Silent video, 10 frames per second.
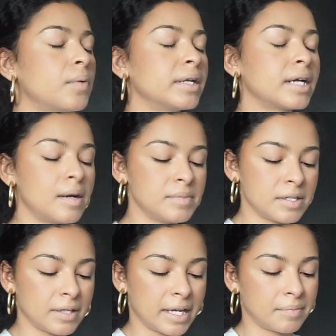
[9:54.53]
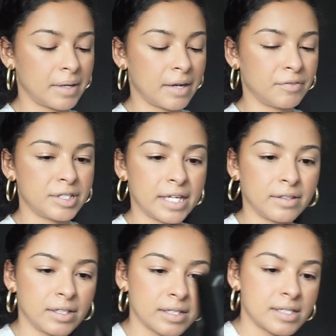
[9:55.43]
When it comes to like my everyday
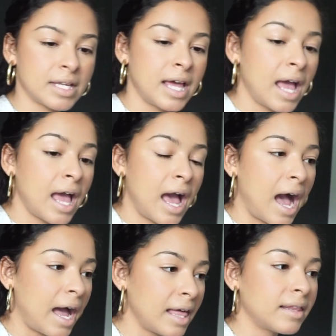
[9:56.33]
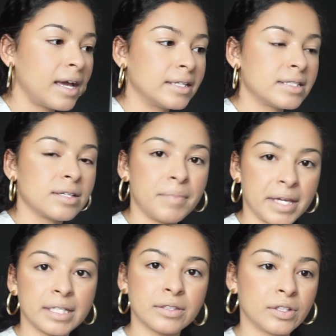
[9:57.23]
looks, I like to
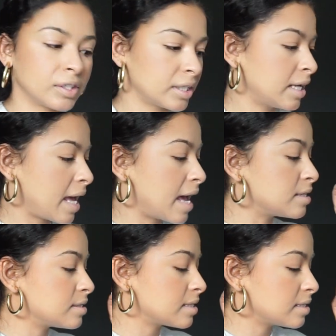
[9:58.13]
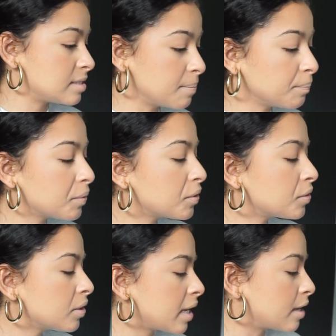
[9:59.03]
make it look as
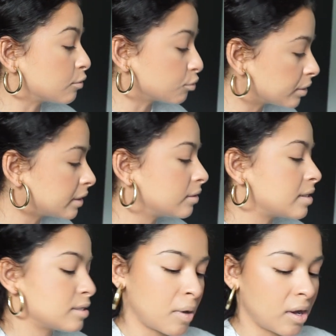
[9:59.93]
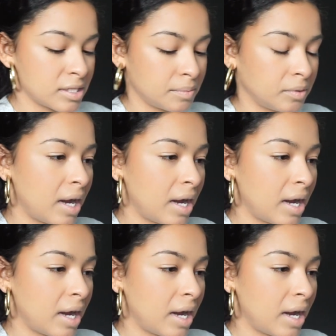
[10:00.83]
simple and real as possible.